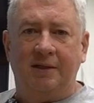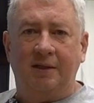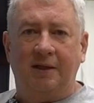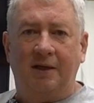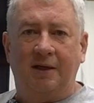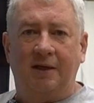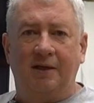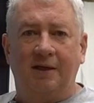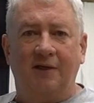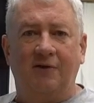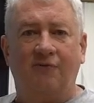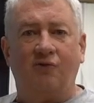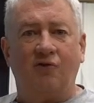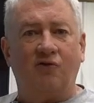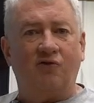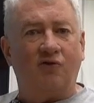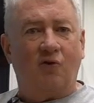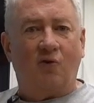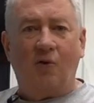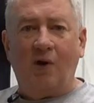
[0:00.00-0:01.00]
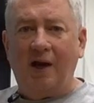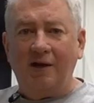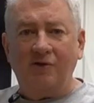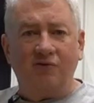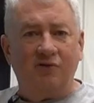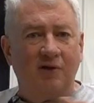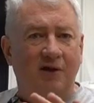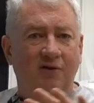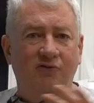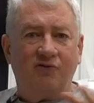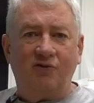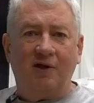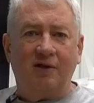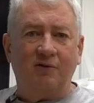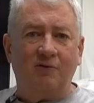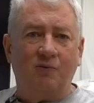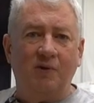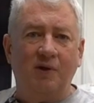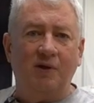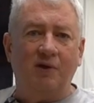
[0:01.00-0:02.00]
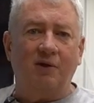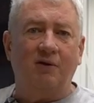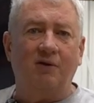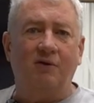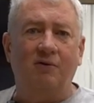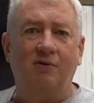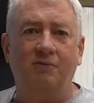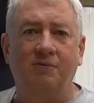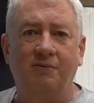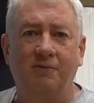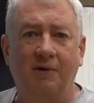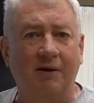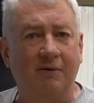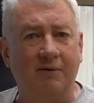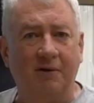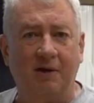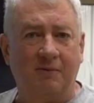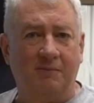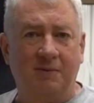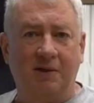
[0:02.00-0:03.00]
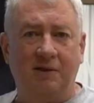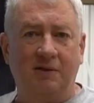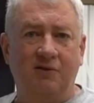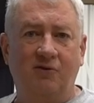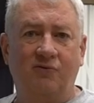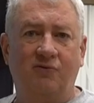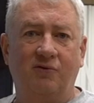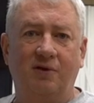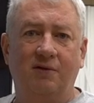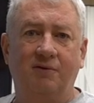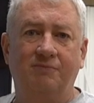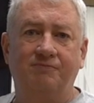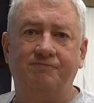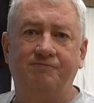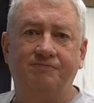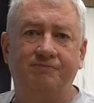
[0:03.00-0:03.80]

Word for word: If there's a horizon outside the window, I recommend using it.